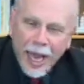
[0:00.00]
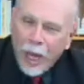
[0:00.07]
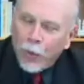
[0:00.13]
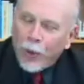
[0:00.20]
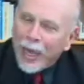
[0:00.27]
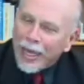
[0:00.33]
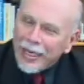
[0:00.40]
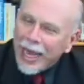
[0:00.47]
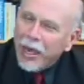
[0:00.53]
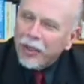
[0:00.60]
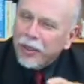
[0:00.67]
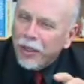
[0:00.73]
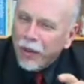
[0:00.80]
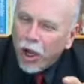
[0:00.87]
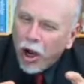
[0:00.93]
We got
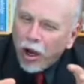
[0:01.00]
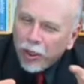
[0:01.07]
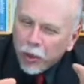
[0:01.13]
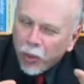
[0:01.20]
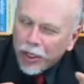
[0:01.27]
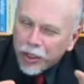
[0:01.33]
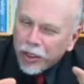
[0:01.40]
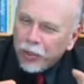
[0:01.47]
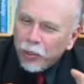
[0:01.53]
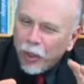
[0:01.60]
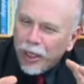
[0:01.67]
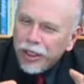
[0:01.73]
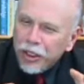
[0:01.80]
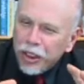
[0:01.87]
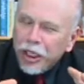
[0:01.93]
down to the hard question
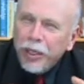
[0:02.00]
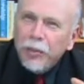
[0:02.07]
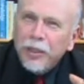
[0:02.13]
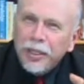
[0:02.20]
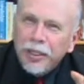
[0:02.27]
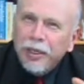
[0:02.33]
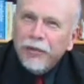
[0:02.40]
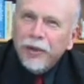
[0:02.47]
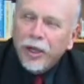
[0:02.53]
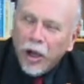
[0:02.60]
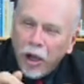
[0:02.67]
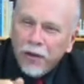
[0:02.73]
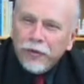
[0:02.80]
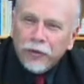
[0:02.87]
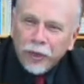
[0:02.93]
was, she was giving
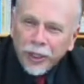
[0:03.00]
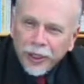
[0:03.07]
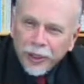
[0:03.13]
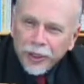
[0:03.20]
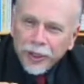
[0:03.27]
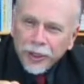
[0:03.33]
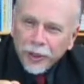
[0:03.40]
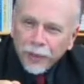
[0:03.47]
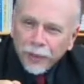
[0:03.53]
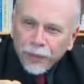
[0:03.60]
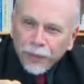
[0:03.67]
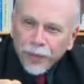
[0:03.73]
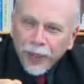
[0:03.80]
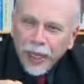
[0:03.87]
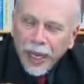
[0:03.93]
offerings
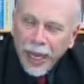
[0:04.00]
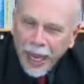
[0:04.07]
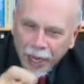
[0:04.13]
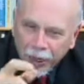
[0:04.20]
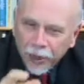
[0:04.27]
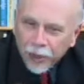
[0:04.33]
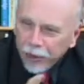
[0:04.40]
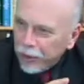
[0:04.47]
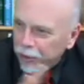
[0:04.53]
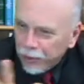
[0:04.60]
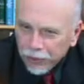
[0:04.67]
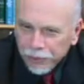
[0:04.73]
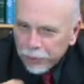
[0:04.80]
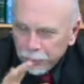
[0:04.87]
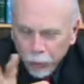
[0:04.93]
at
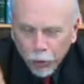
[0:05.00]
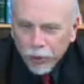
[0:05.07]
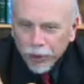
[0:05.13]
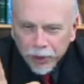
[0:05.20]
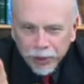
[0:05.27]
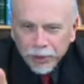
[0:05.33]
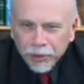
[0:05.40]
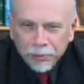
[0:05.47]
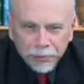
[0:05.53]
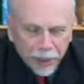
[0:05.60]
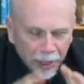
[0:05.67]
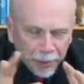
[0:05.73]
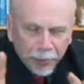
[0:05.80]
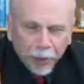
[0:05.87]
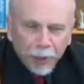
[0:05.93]
her Buddhist
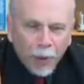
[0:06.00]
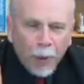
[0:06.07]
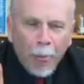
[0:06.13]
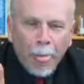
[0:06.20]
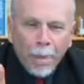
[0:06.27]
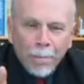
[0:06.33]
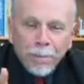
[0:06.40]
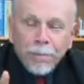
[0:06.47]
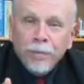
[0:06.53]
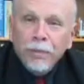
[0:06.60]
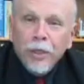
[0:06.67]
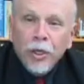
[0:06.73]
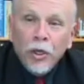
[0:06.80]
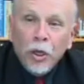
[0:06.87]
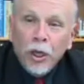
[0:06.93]
temple
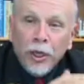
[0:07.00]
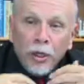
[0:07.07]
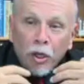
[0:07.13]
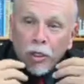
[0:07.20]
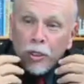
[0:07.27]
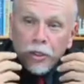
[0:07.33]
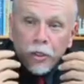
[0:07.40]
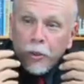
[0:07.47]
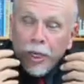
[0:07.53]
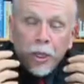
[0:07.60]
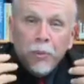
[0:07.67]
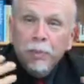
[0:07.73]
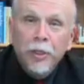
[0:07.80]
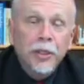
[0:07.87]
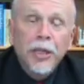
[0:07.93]
to
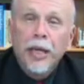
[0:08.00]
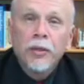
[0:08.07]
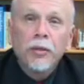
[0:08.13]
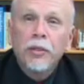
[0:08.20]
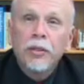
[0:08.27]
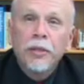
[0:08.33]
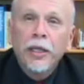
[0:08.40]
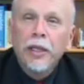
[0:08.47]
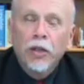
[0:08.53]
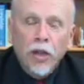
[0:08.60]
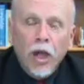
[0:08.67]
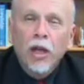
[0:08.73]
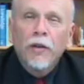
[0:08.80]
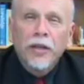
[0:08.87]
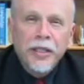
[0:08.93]
help in
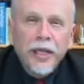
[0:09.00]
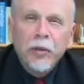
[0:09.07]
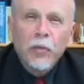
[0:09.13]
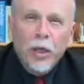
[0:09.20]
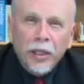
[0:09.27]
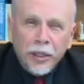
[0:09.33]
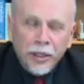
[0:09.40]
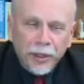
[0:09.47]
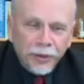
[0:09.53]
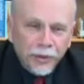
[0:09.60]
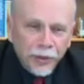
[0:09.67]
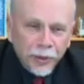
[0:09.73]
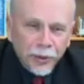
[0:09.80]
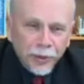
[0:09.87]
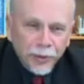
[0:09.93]
honor of the dead
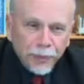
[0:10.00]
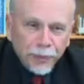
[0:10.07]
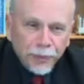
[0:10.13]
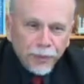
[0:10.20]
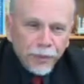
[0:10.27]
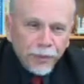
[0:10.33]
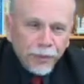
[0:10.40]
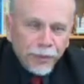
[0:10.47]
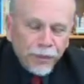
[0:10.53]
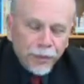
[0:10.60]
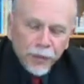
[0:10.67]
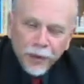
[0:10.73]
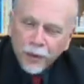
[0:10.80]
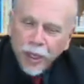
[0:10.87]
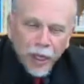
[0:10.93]
relatives.
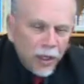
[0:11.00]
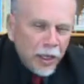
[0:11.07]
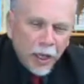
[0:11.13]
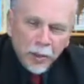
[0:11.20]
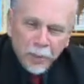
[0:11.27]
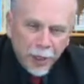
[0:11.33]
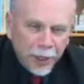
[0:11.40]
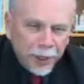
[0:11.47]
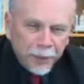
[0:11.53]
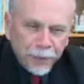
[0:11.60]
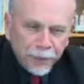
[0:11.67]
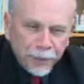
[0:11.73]
Not a lot of money.